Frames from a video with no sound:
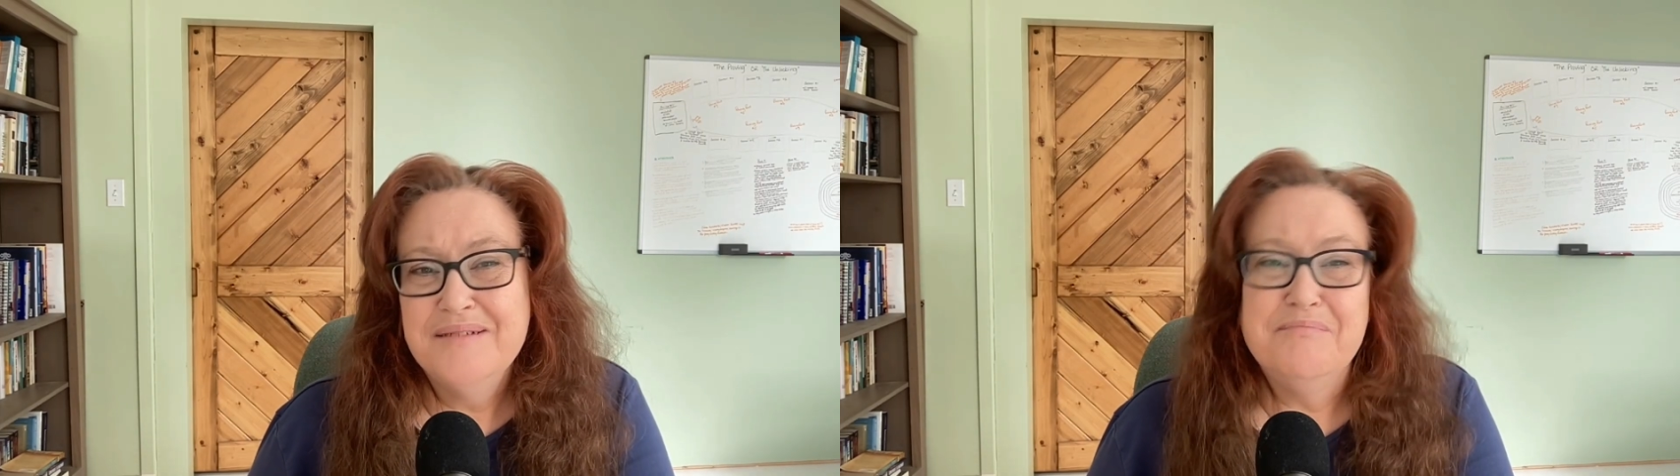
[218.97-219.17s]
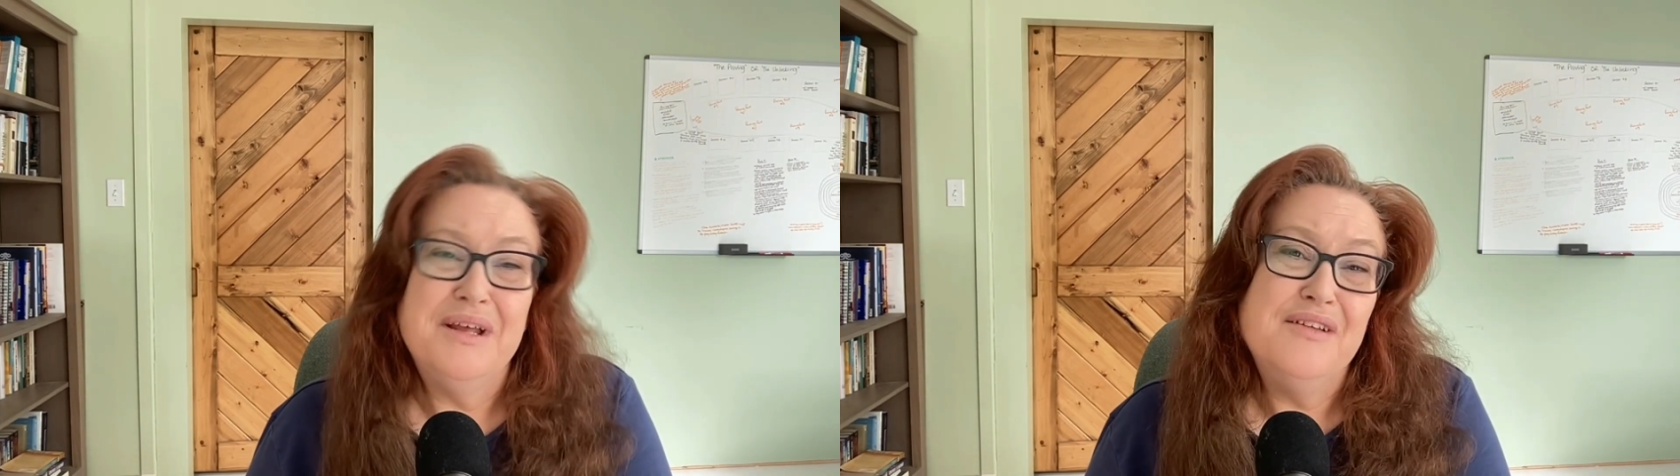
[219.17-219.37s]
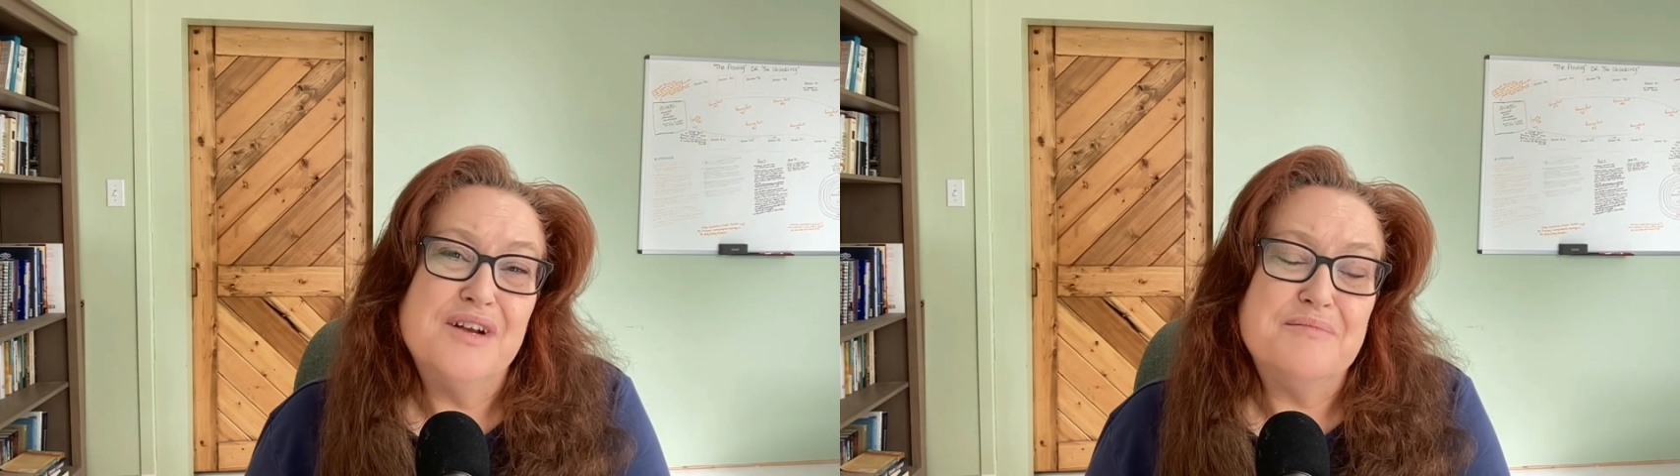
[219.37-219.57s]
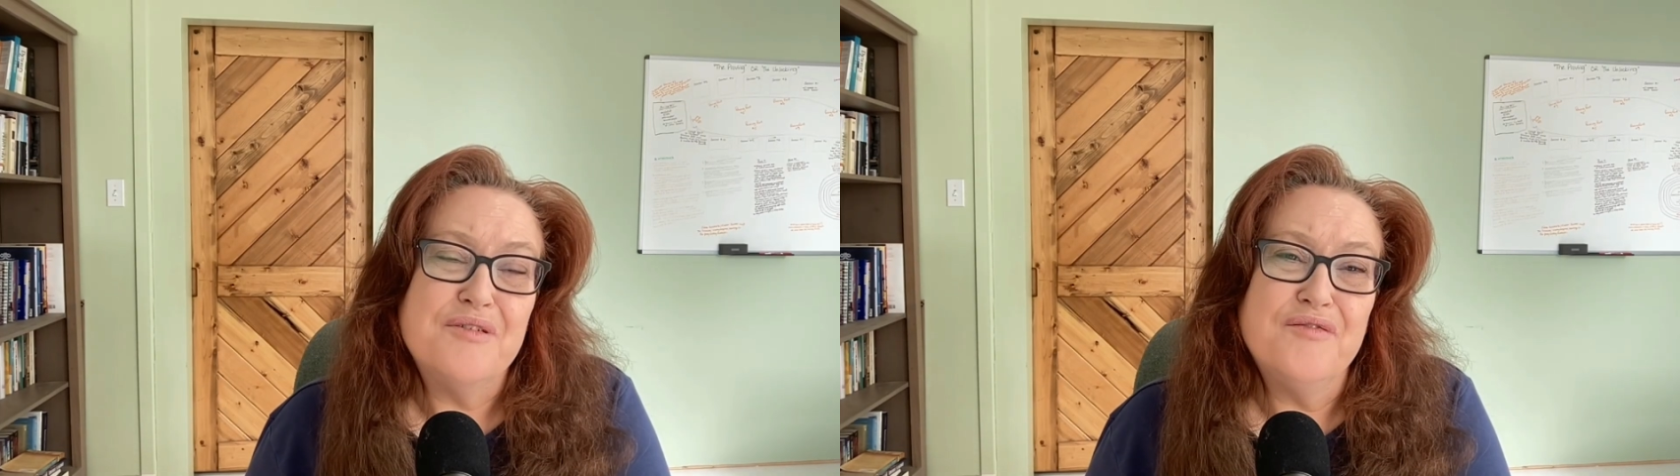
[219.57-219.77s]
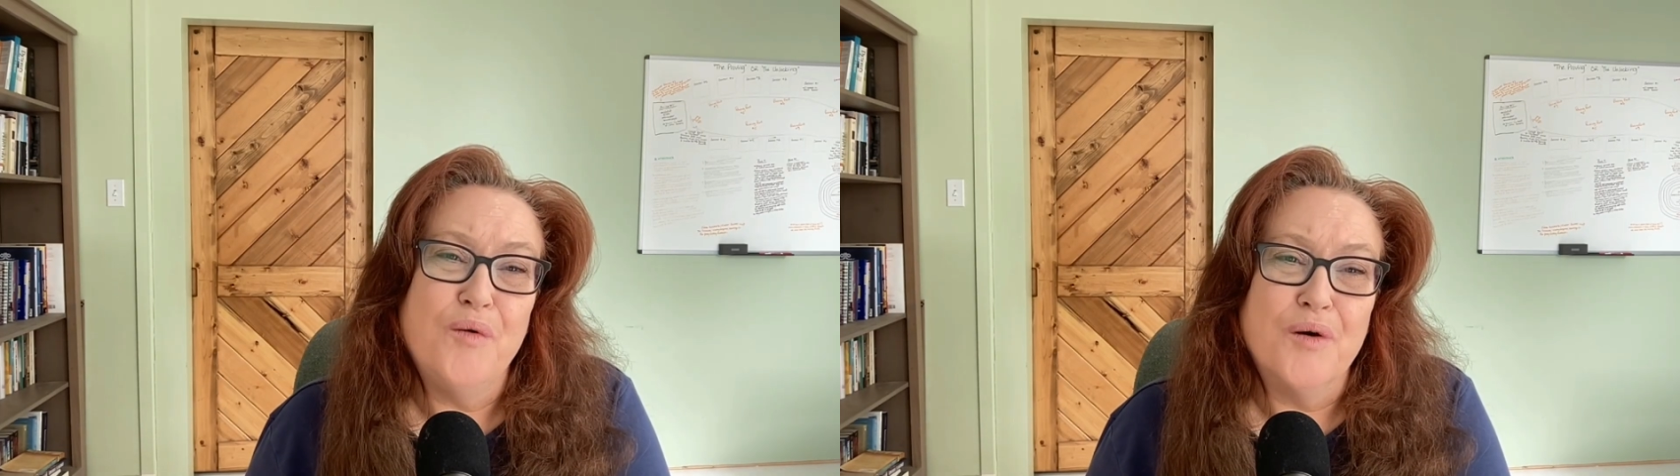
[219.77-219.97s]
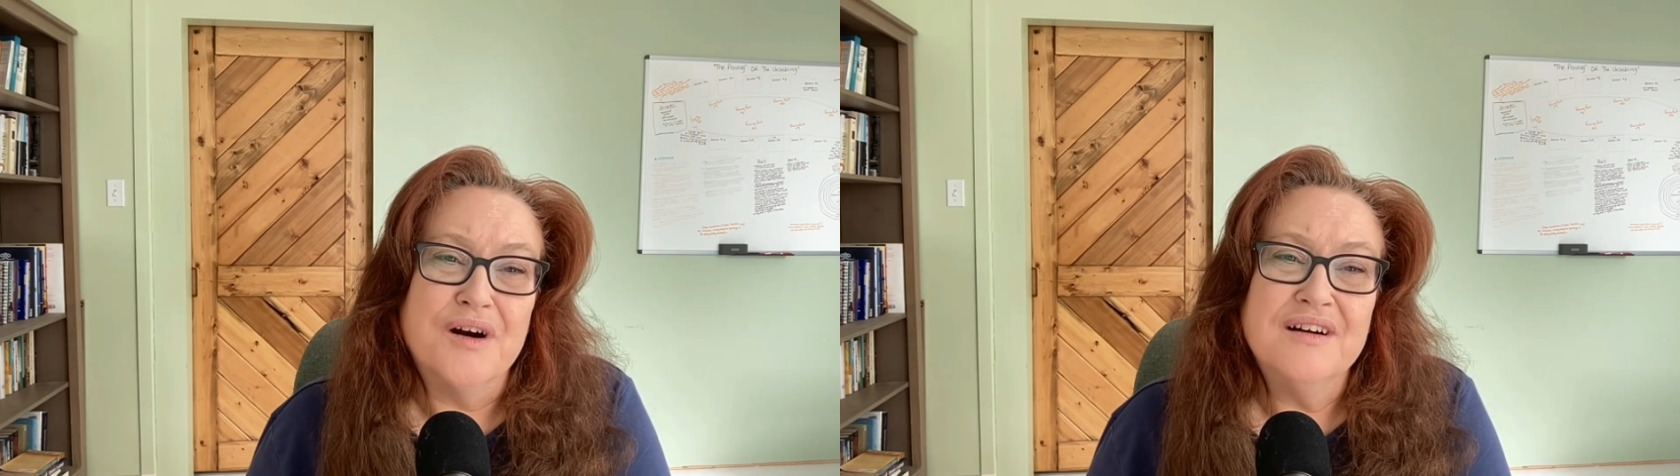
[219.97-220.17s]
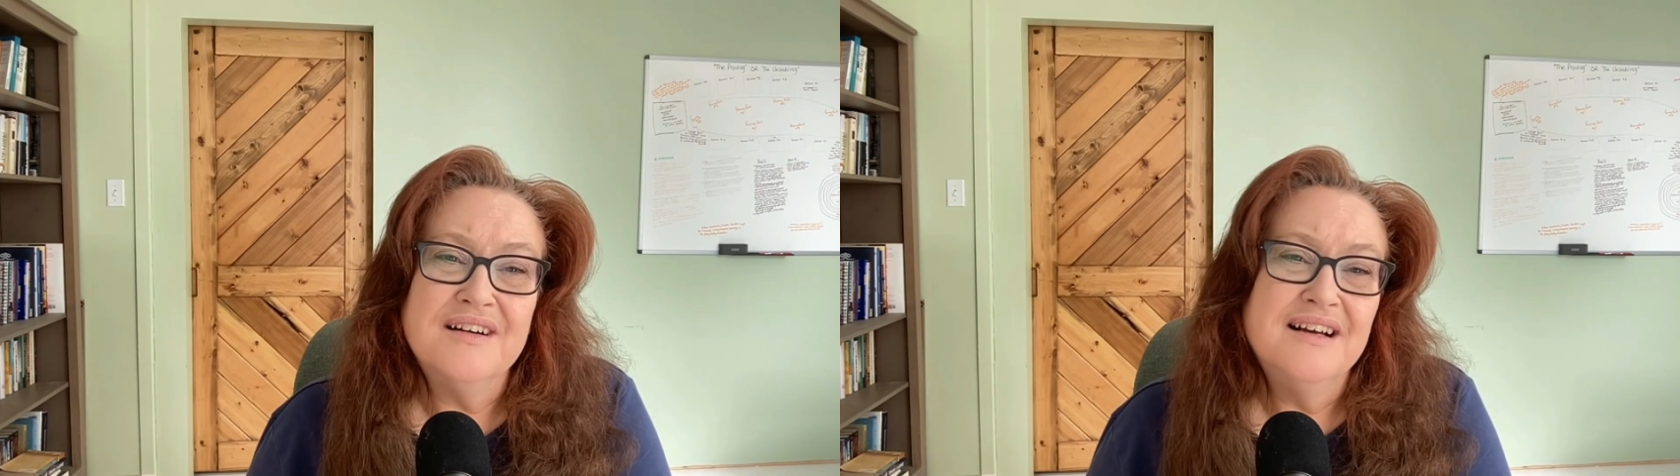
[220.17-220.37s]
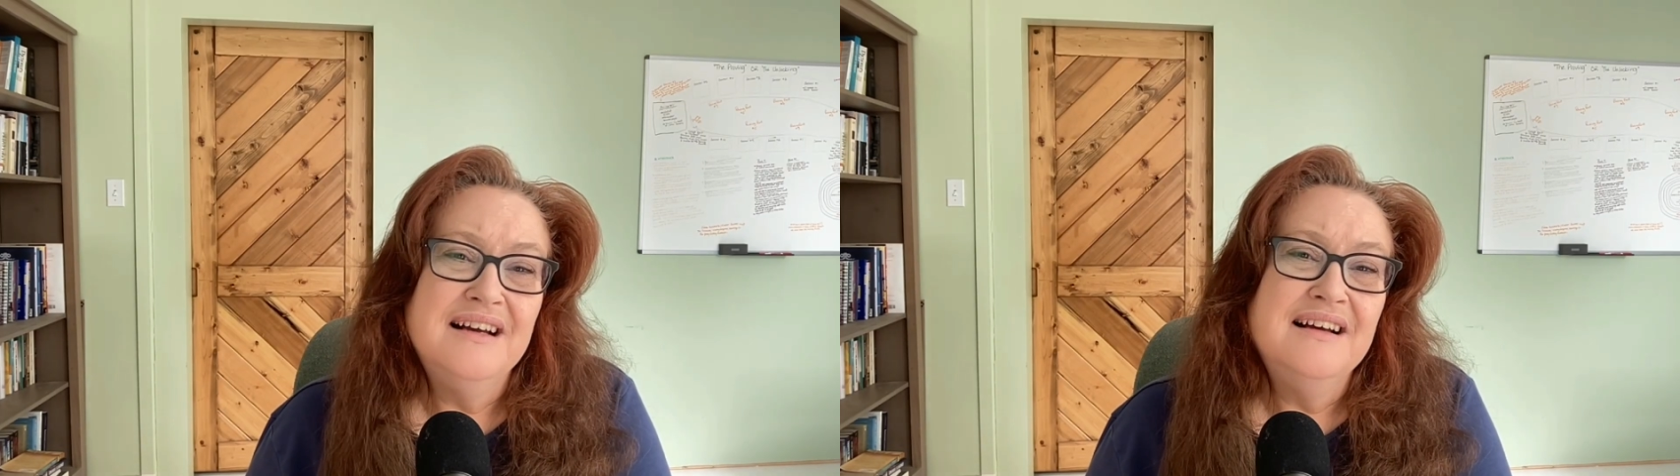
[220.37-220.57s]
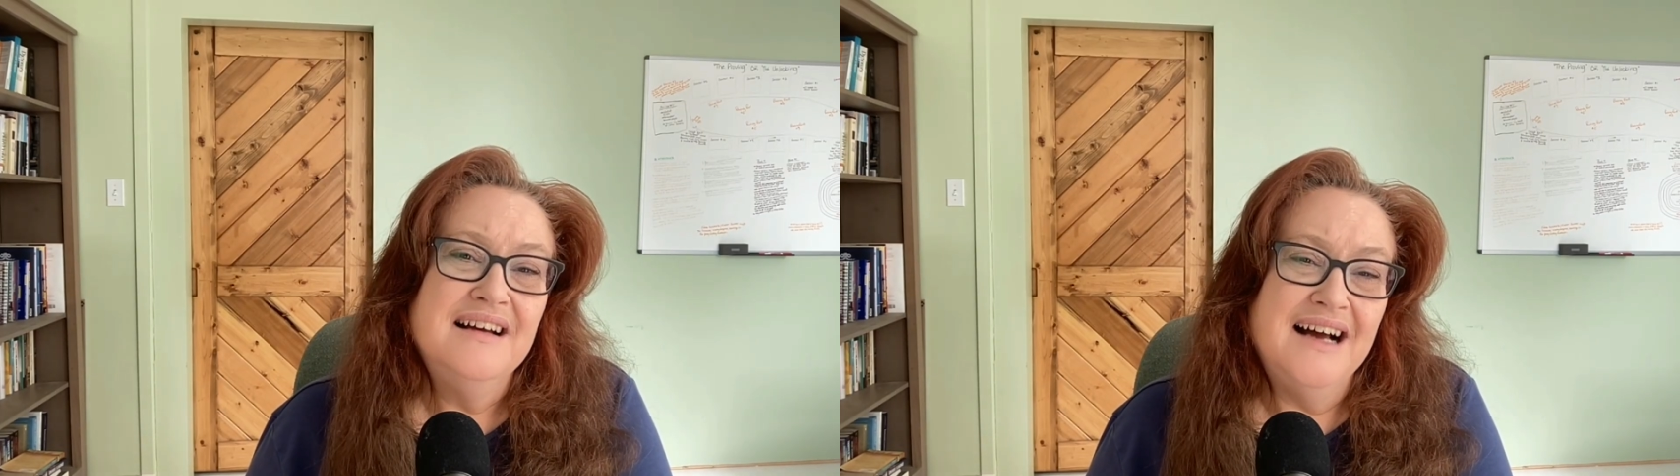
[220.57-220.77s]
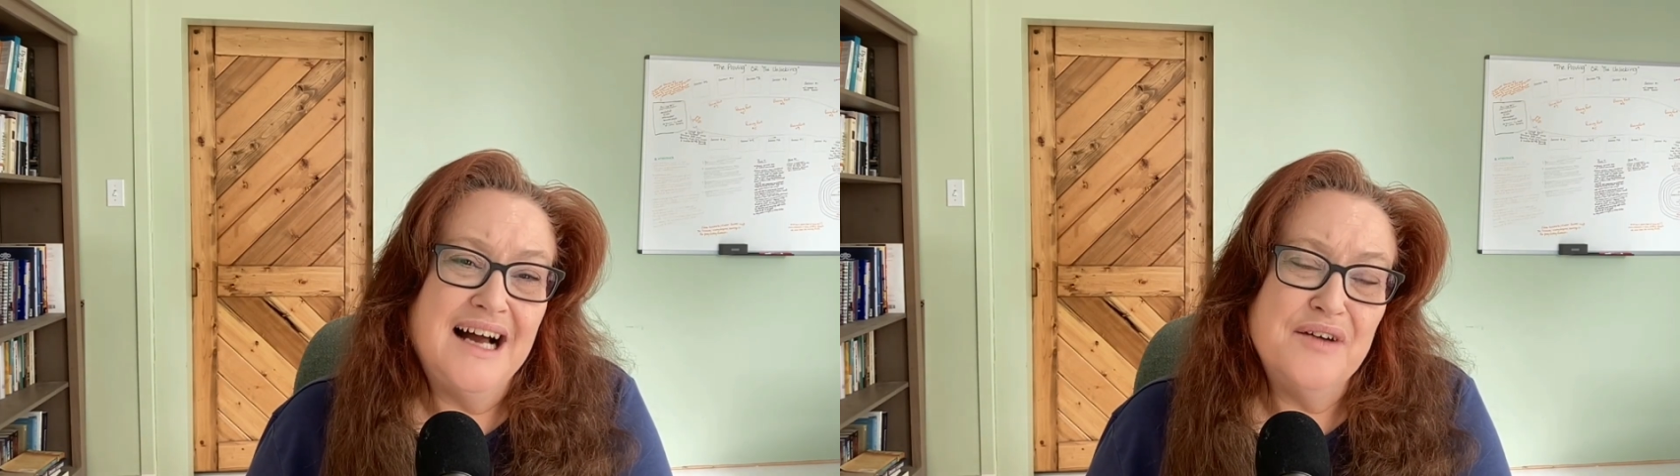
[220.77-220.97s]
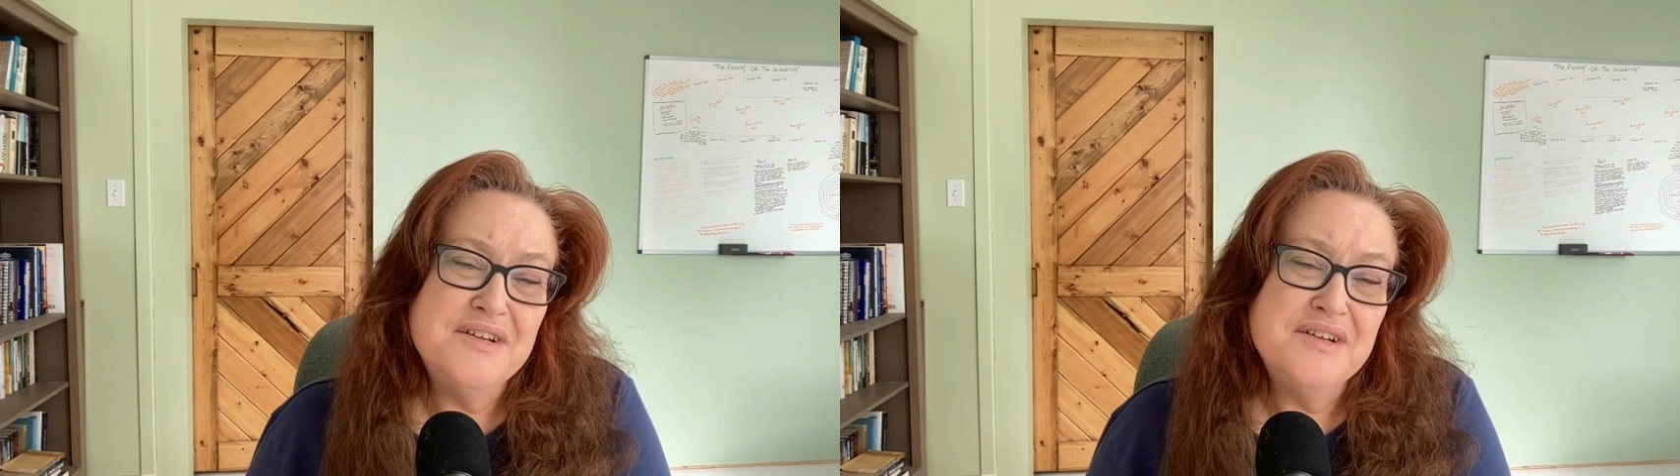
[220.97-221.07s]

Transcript: Pillar number 4. How